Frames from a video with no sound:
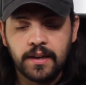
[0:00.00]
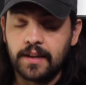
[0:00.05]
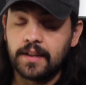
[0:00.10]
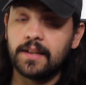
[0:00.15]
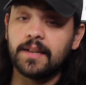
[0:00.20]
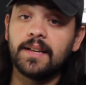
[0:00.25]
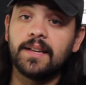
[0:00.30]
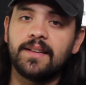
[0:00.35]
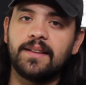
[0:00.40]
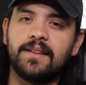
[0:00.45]
And
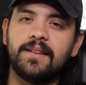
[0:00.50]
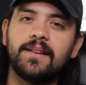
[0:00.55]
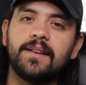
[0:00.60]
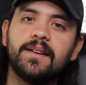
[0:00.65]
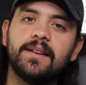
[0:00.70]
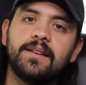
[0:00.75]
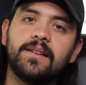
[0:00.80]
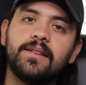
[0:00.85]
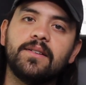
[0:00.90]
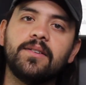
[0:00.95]
then at the
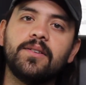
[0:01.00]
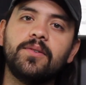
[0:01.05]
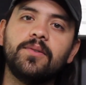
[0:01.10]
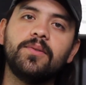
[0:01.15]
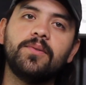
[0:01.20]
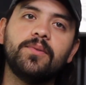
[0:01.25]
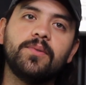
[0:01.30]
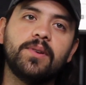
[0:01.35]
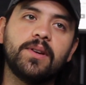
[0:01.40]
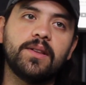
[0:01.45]
end,
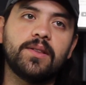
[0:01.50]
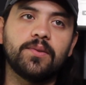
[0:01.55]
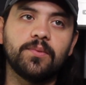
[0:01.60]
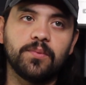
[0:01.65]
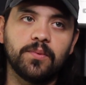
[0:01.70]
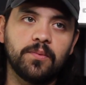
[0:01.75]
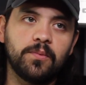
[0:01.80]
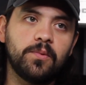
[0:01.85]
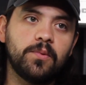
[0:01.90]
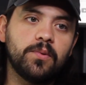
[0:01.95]
you get the
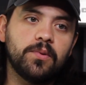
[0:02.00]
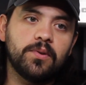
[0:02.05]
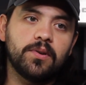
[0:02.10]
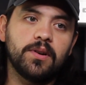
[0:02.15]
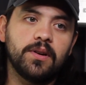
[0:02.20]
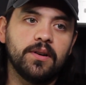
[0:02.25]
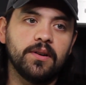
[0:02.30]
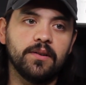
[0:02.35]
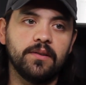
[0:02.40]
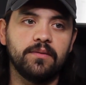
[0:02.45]

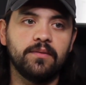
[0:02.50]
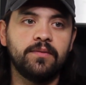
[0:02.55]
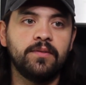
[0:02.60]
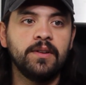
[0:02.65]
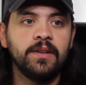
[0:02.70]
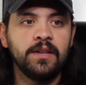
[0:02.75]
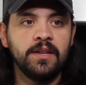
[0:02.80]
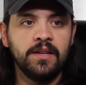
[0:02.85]
reward of